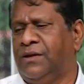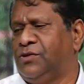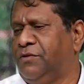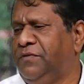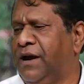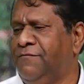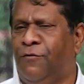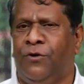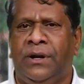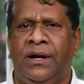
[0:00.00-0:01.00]
So we
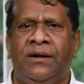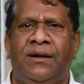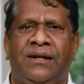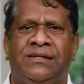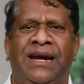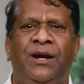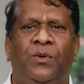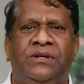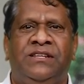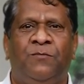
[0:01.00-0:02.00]
unfolded it. And side
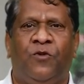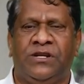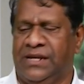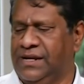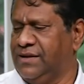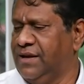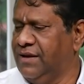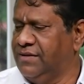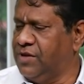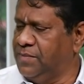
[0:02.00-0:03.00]
one zip was there.
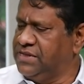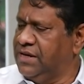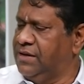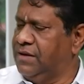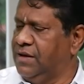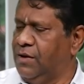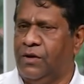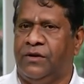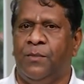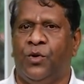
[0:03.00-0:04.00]
Swami said,
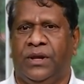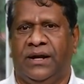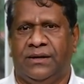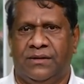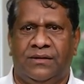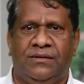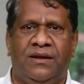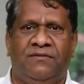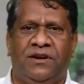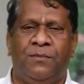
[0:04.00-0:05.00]
remove that.
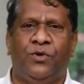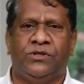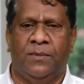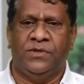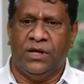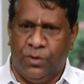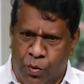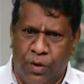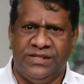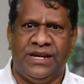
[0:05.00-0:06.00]
Then we removed. Swami
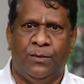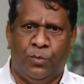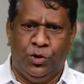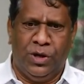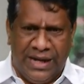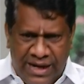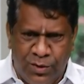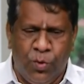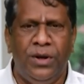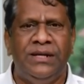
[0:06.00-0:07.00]
said, go inside. Put your leg
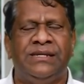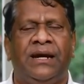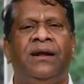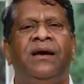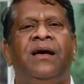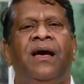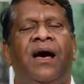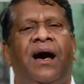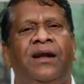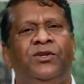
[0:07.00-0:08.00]
and go inside.
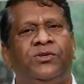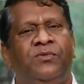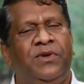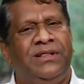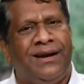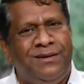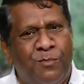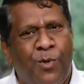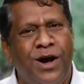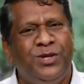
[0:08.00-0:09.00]
And with
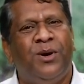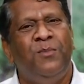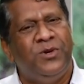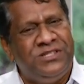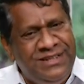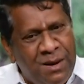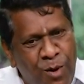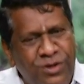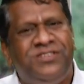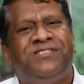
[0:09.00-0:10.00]
that boy, Swami was
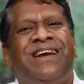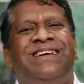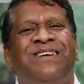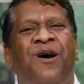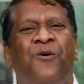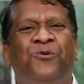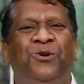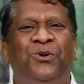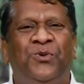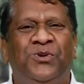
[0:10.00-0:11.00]
demonstrating how
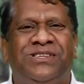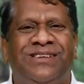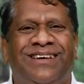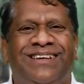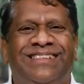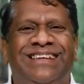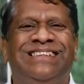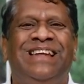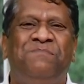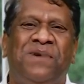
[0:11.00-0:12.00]
to use the
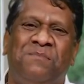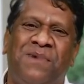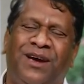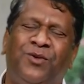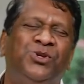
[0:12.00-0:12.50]
sleeping bag.